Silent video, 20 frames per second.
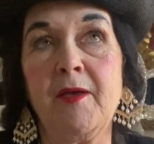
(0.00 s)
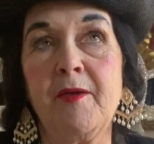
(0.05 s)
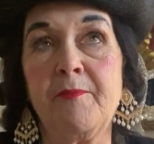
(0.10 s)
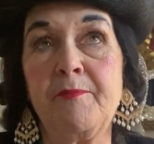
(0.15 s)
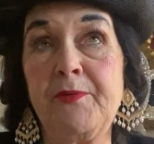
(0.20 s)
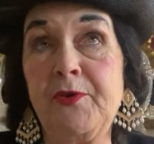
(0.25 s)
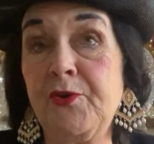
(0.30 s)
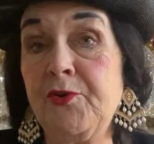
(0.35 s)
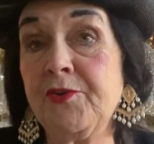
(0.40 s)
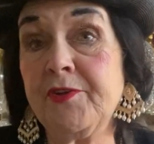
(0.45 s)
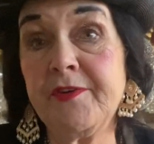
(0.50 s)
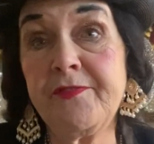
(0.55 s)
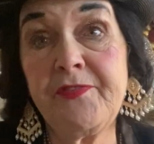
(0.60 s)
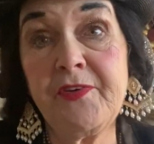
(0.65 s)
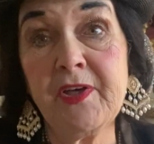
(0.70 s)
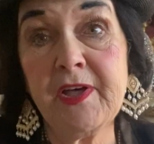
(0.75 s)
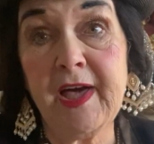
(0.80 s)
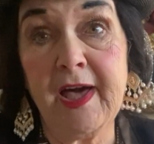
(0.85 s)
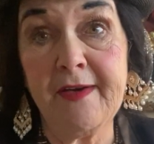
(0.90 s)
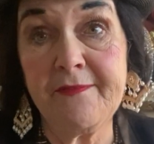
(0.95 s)

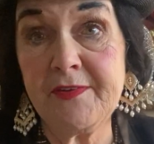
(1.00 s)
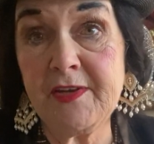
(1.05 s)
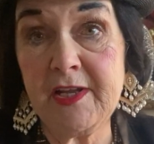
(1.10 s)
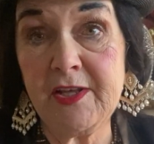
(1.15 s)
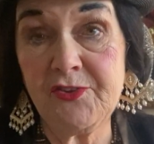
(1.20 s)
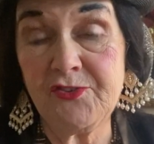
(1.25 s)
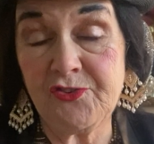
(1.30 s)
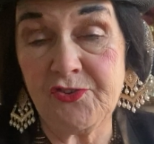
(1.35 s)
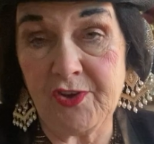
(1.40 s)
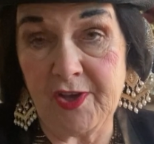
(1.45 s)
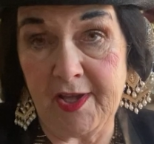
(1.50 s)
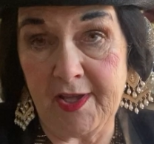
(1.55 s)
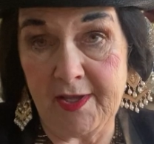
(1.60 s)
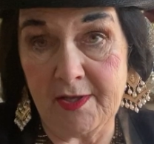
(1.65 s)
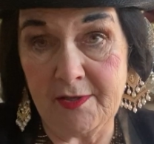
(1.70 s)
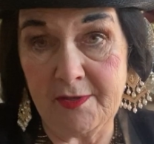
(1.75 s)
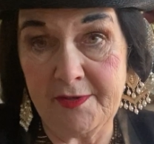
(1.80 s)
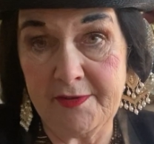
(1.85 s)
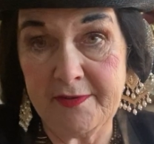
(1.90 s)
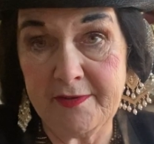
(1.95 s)
Beautiful covenant
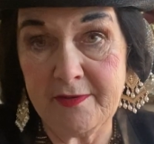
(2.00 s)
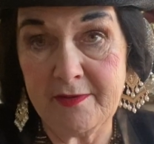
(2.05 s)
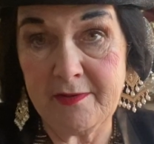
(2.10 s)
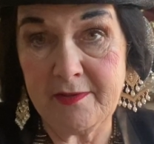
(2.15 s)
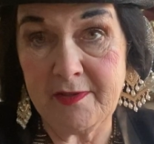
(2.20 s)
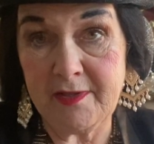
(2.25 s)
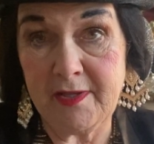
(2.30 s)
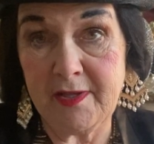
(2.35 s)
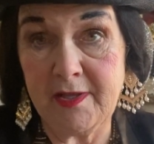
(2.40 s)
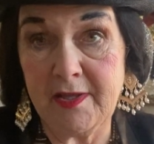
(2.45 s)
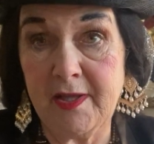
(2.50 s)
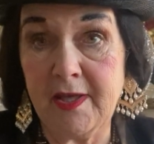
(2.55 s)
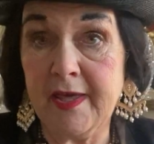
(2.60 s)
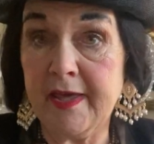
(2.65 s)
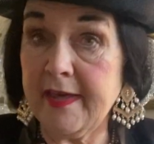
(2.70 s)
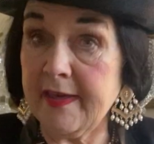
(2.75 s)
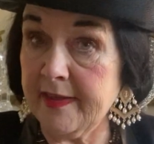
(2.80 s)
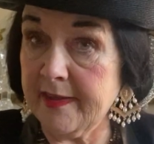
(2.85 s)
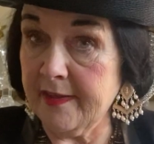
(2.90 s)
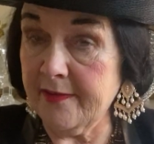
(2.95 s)
child,
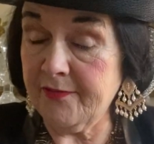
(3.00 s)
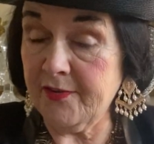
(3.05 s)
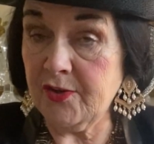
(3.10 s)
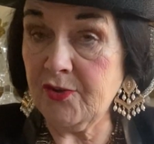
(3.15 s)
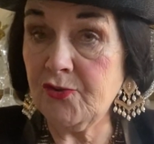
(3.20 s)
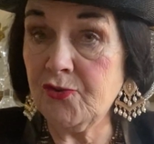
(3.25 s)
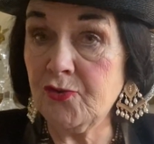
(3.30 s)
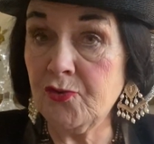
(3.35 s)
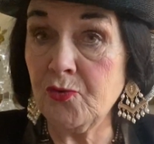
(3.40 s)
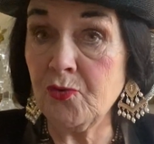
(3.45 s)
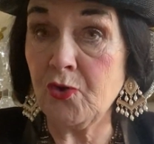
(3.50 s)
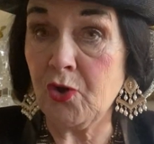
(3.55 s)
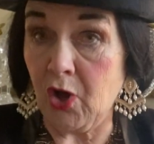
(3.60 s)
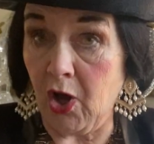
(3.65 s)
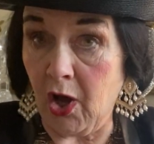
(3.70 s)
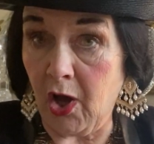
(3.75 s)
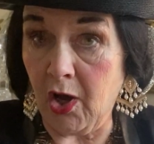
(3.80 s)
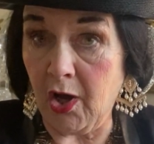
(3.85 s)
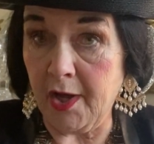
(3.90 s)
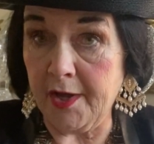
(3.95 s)
given to
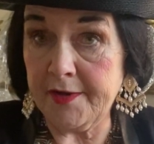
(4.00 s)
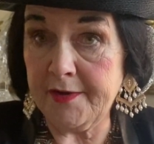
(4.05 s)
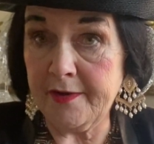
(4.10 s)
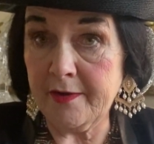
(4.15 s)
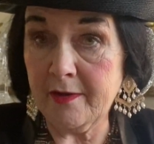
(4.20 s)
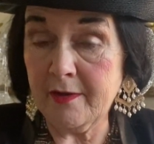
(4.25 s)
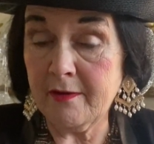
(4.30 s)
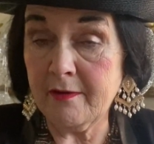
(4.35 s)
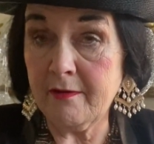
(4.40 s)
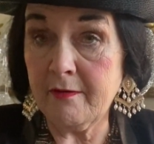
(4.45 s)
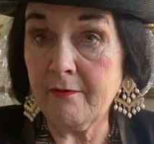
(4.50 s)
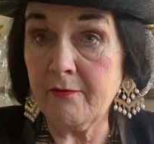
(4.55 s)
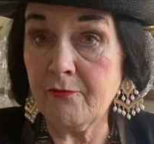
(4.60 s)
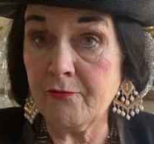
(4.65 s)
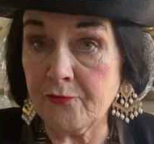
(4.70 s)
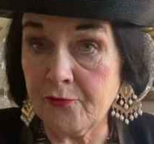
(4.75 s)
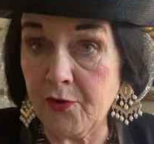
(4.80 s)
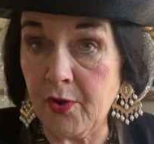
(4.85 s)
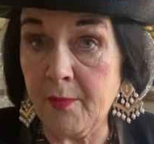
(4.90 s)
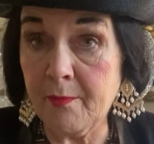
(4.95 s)
God
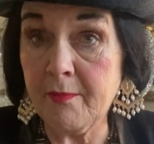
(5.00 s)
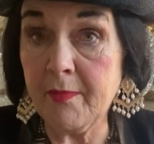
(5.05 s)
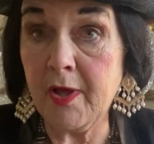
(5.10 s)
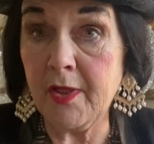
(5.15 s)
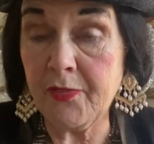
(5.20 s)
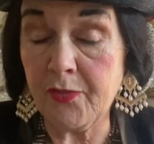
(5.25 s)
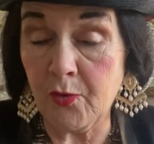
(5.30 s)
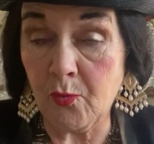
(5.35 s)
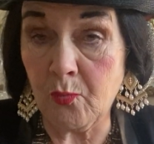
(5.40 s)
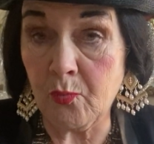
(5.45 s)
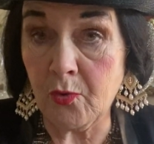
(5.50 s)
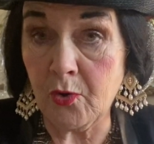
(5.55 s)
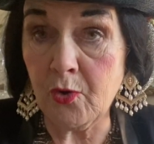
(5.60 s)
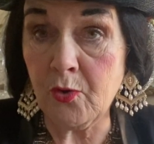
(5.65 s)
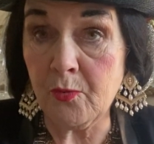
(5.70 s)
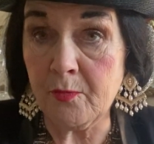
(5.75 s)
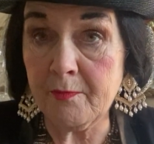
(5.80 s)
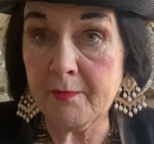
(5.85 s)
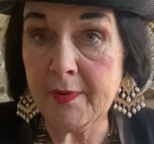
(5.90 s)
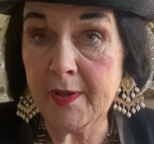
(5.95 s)
from the
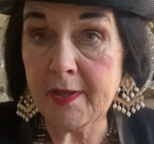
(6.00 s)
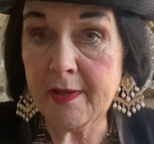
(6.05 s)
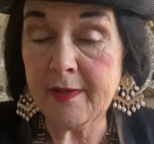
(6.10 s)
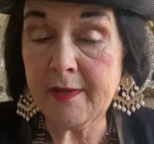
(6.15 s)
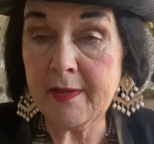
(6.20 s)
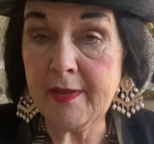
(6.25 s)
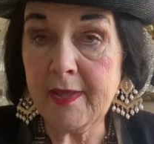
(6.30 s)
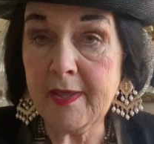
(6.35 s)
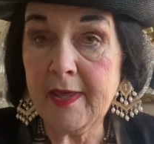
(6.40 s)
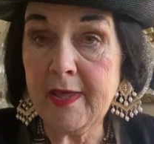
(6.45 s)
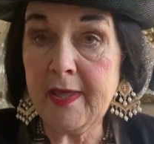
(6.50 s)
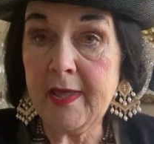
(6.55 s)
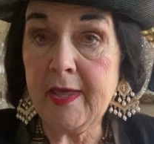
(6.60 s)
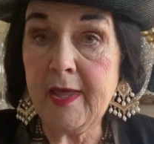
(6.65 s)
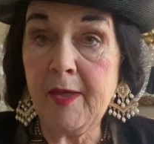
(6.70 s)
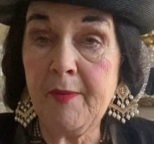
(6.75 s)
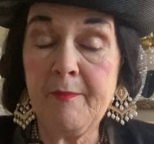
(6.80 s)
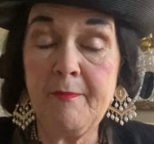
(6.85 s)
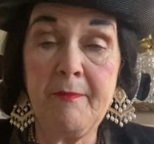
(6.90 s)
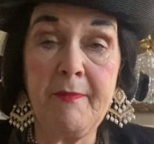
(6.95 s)
womb,
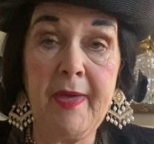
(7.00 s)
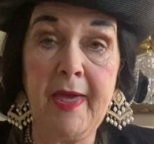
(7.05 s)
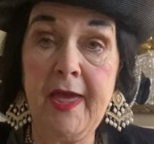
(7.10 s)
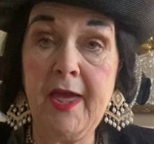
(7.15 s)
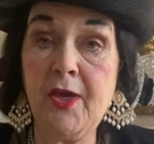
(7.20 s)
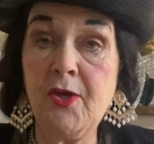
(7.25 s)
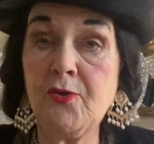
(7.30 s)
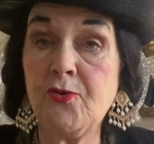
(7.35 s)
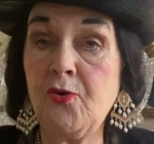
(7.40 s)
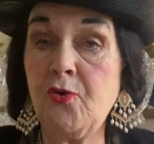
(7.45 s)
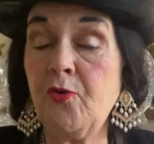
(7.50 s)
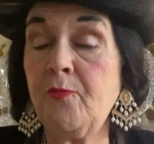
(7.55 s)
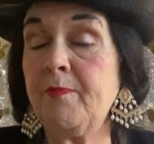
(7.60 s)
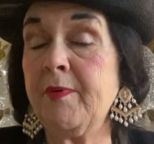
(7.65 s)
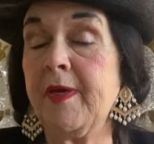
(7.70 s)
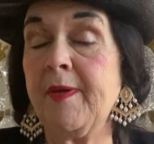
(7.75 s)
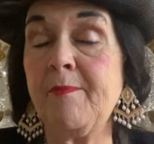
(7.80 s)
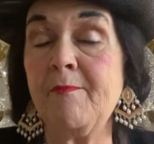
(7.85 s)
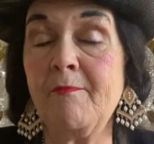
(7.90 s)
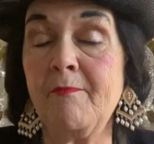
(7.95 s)
may you
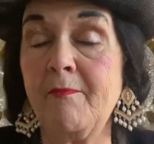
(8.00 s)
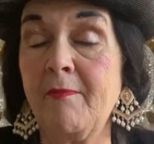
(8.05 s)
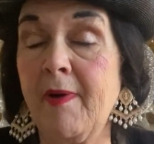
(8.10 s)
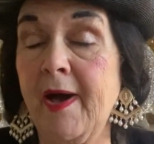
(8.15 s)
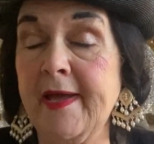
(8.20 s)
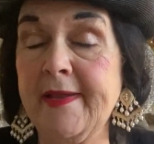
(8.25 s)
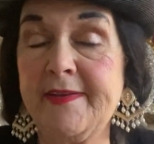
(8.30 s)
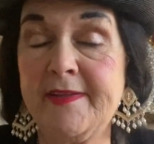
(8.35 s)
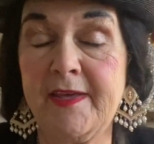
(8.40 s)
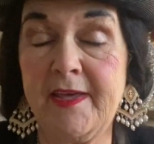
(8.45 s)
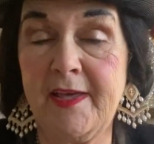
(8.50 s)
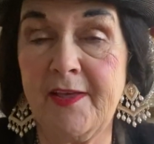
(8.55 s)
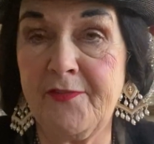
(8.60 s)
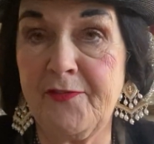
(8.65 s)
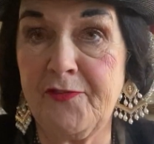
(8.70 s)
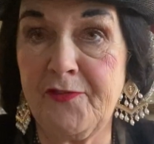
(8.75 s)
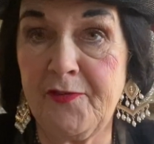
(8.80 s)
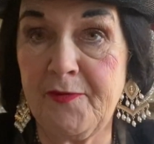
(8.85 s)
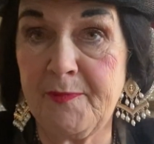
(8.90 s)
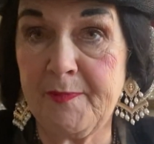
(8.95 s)
be mighty
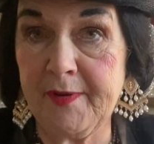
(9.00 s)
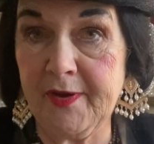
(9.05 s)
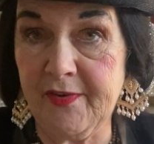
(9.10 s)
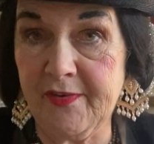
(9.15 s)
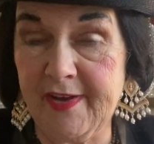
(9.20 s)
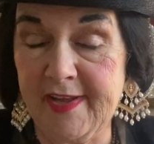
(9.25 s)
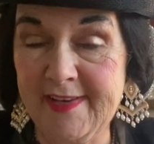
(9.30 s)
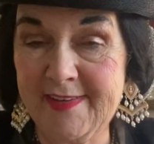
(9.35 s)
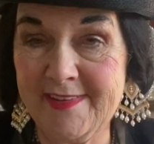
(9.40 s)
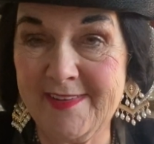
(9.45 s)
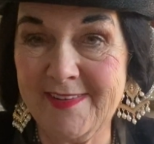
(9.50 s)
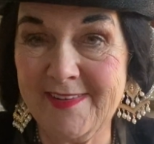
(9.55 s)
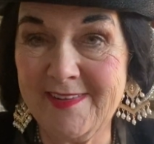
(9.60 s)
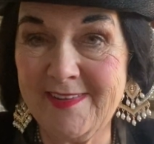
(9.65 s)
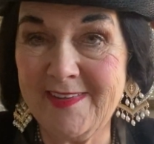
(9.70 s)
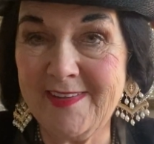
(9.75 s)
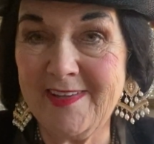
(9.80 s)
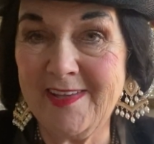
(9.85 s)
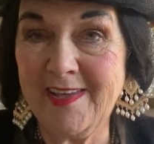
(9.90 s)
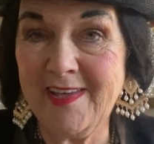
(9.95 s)
in spirit
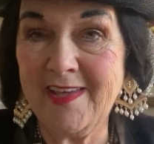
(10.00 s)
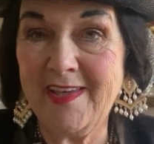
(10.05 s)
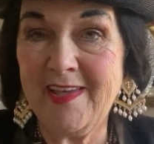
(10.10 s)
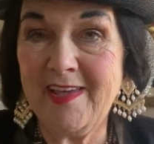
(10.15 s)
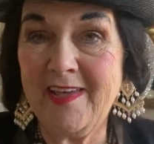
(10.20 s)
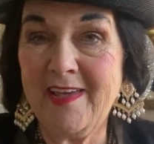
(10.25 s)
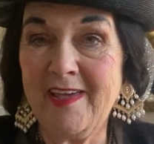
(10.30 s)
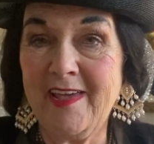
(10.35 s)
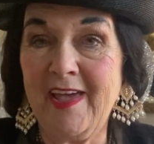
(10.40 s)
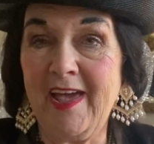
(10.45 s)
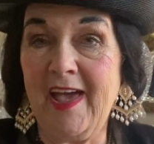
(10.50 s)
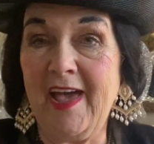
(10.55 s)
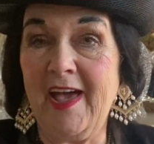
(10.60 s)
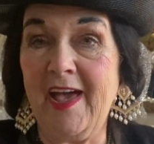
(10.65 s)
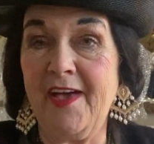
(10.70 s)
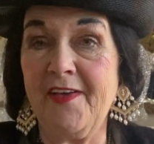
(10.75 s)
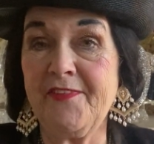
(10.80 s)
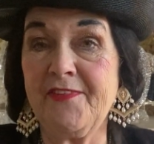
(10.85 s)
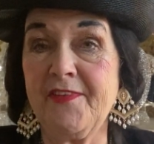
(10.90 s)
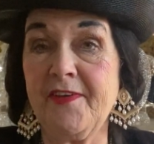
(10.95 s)

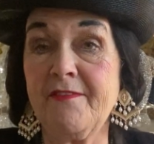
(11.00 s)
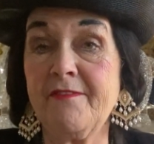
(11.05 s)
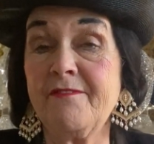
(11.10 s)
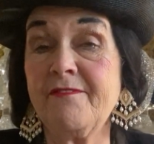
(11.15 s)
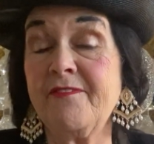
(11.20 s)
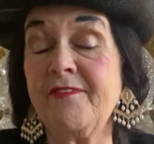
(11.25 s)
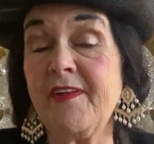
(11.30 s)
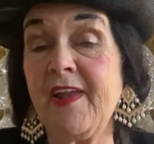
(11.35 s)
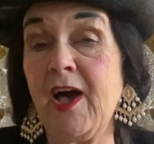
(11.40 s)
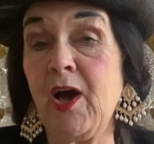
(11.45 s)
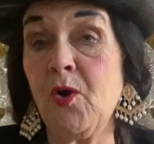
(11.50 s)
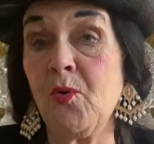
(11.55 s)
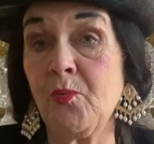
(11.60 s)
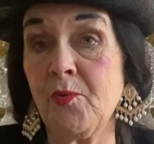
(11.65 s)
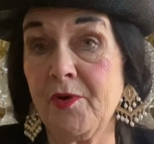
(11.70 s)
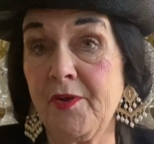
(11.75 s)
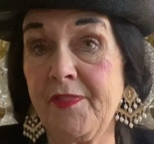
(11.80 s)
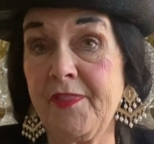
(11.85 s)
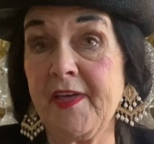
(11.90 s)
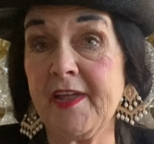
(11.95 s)
as a
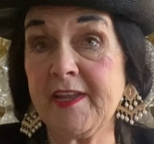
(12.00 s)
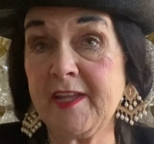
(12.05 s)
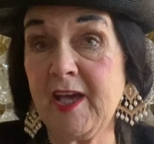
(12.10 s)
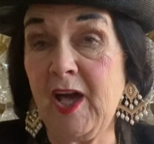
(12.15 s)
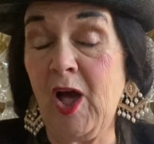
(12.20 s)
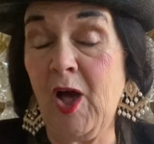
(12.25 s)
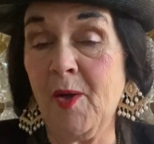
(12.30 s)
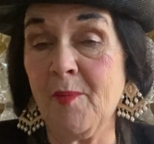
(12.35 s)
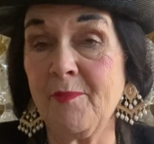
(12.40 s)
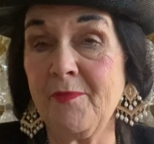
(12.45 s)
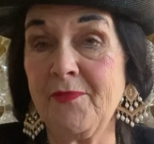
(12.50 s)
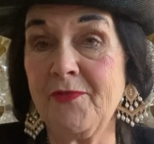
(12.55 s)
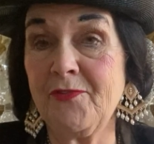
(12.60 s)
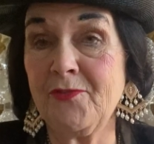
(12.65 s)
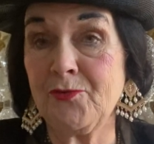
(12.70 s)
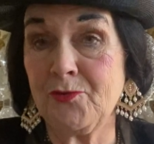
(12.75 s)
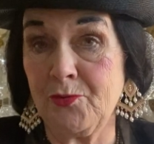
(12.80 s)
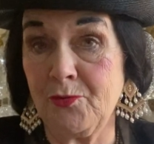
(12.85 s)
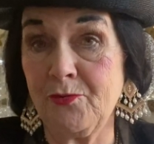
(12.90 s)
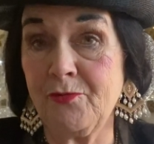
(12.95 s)
flower that comes
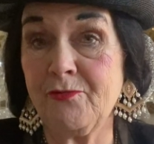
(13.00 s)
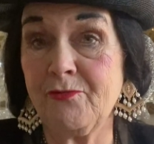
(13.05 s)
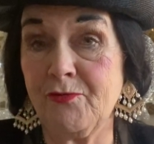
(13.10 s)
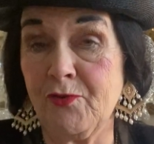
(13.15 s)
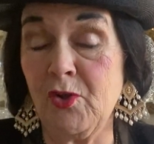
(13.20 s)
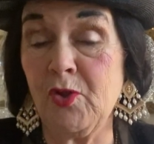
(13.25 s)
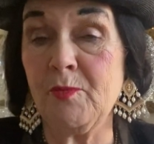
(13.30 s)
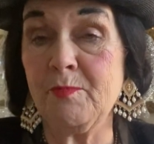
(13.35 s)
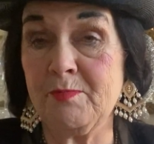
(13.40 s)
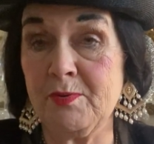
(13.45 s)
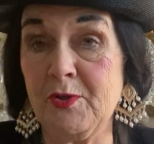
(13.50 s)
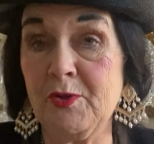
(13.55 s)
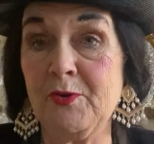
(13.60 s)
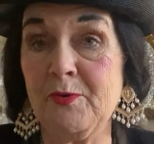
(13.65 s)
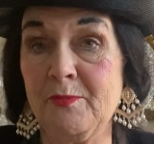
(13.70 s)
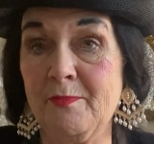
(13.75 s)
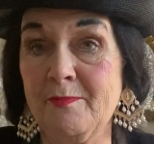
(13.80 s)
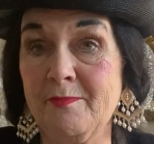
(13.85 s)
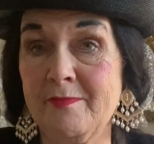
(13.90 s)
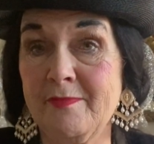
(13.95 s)
to full
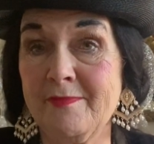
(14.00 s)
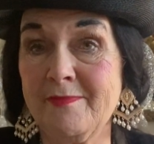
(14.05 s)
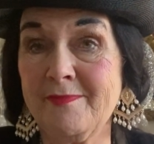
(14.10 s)
bloom.